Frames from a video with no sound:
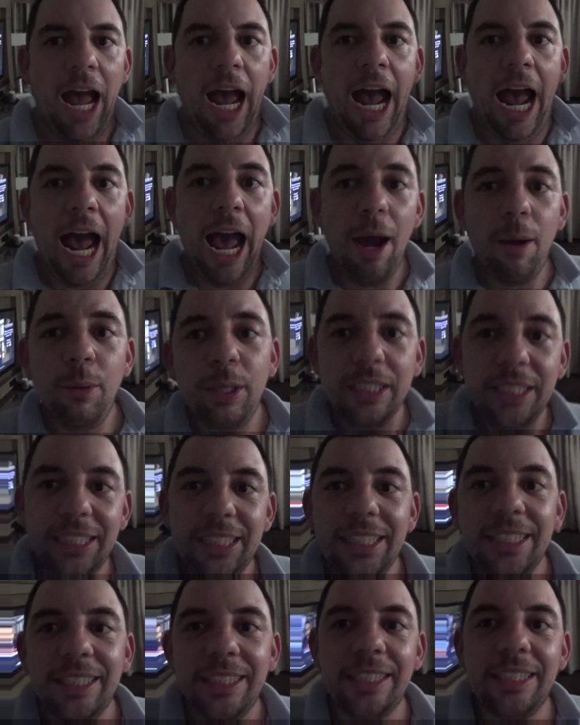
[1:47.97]
How is
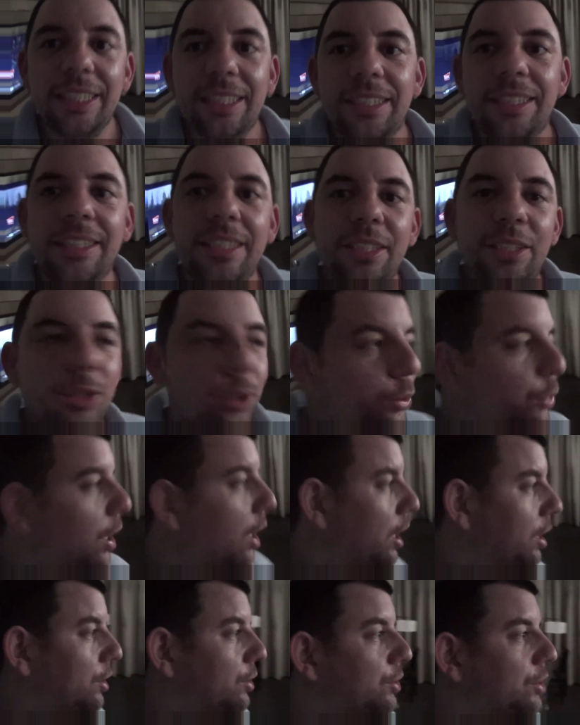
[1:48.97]
this
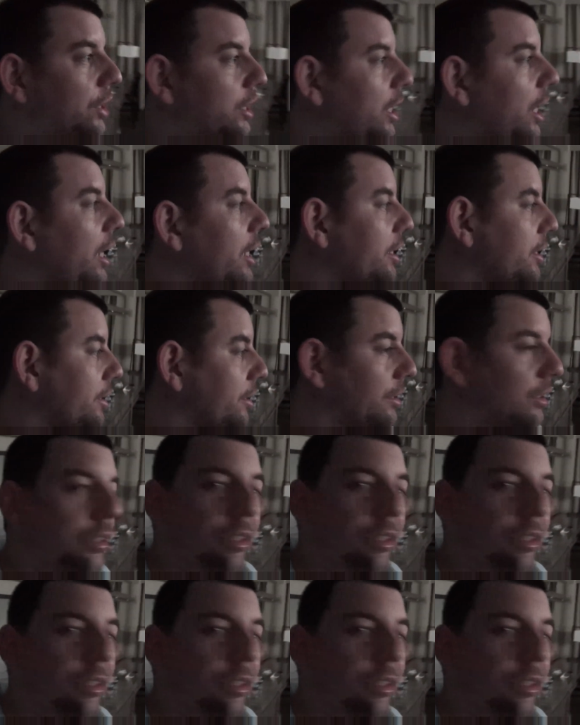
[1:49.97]
$62 a night?